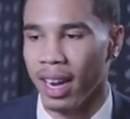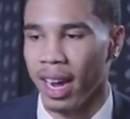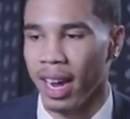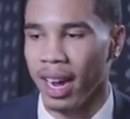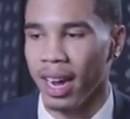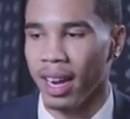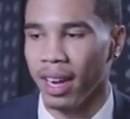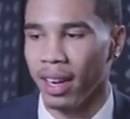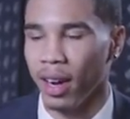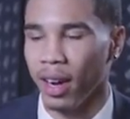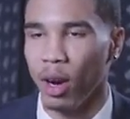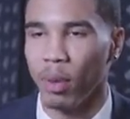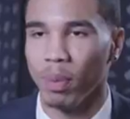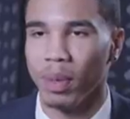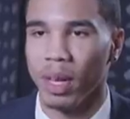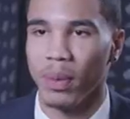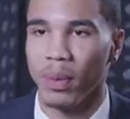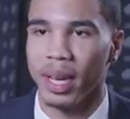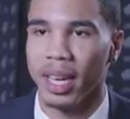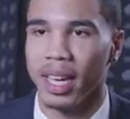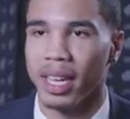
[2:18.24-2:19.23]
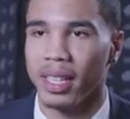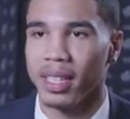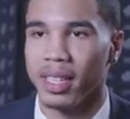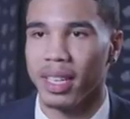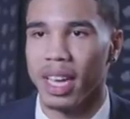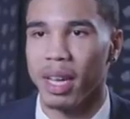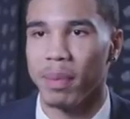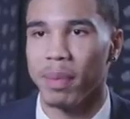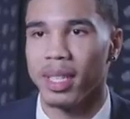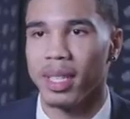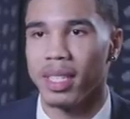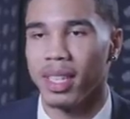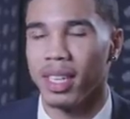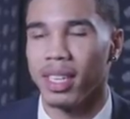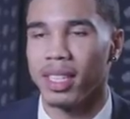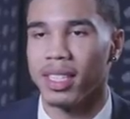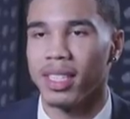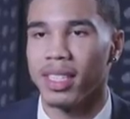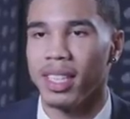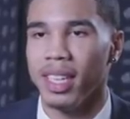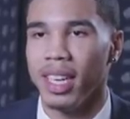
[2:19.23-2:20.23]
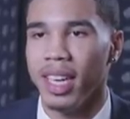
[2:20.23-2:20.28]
I hope that we get to keep in touch,